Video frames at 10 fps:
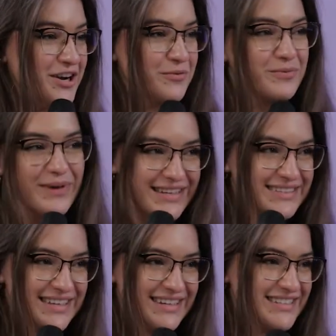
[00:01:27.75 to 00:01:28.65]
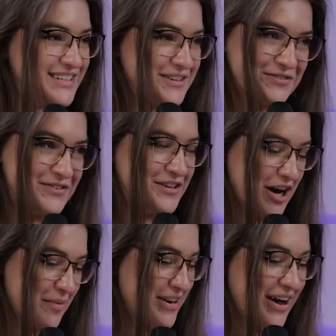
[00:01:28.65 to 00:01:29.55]
recent
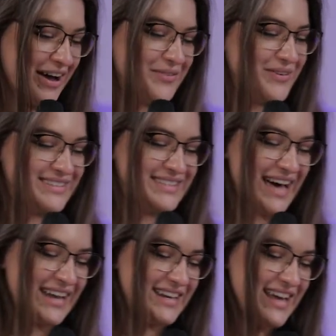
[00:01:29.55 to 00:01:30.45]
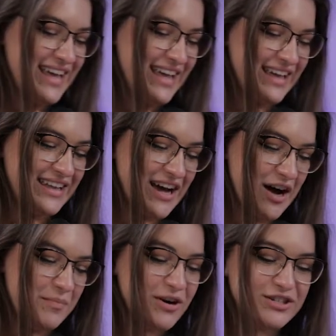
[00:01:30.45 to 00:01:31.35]
phenomenon was that in
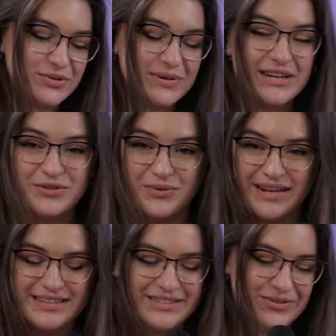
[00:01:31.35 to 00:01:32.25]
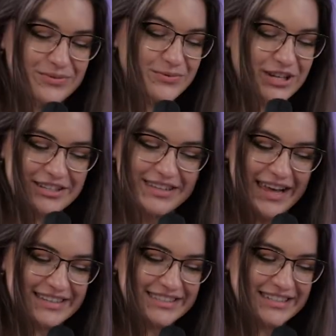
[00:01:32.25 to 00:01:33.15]
March 2020, so just
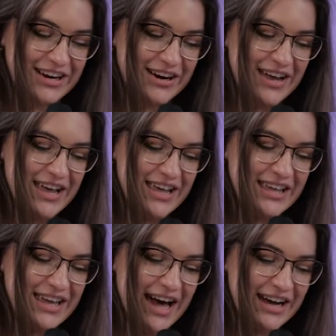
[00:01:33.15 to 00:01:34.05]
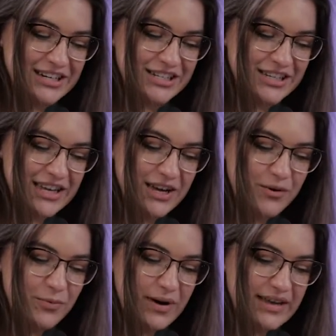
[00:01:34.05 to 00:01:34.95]
last year, he actually
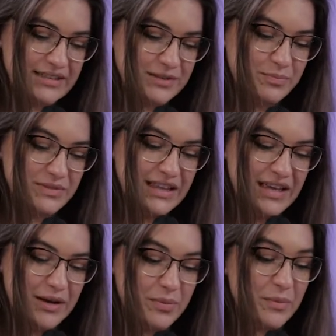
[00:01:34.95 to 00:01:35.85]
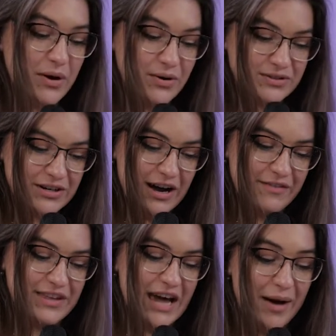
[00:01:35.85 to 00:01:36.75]
was the proposer
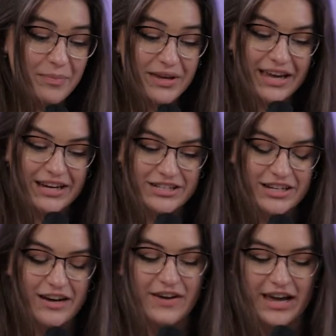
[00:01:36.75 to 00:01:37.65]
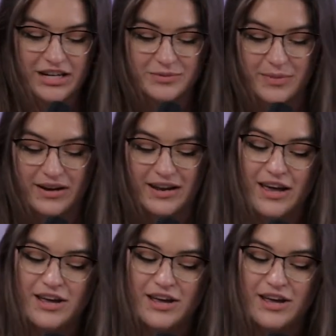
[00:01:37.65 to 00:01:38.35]
of the application of HBOT